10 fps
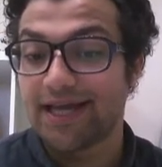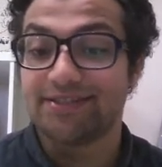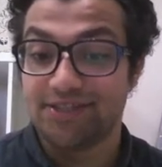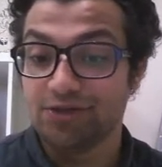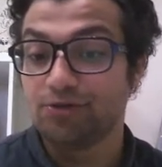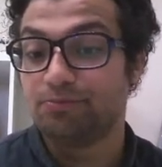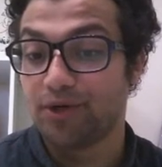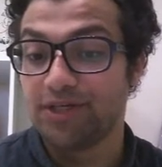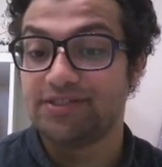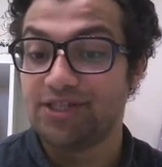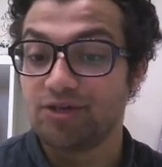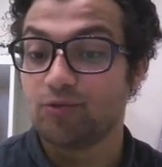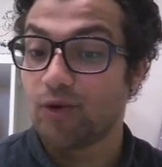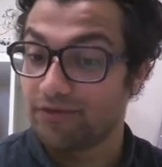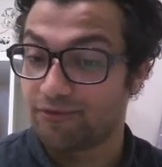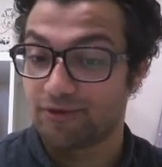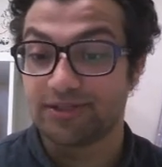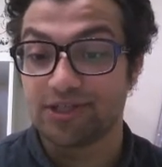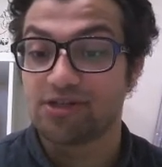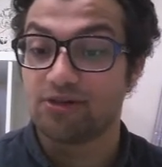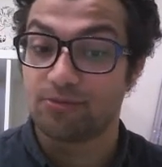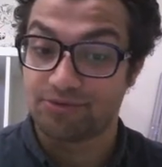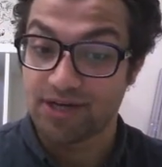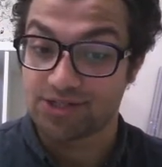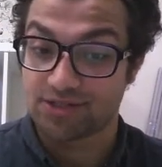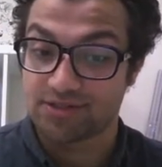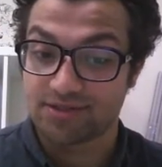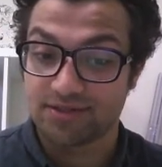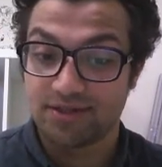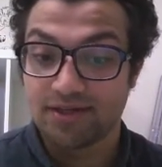and 0.01 for additional operations.